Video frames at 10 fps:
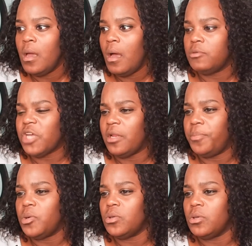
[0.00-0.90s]
I'm trying to
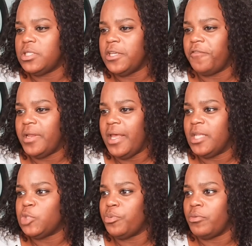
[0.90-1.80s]
pull different
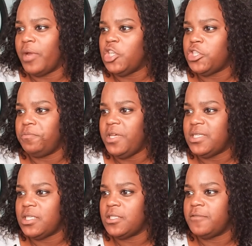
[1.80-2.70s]
inspiration
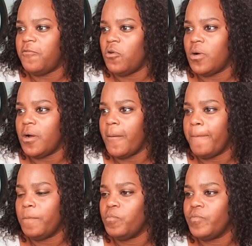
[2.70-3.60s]
pieces
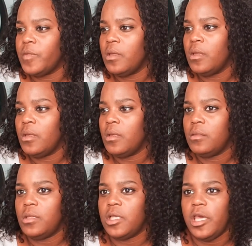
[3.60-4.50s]
for
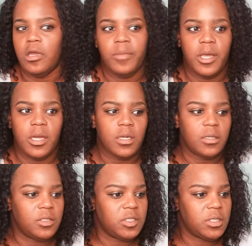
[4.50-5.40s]
the Care
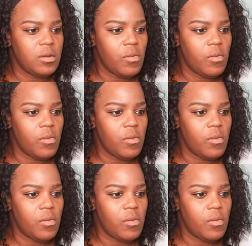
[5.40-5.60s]
Bears.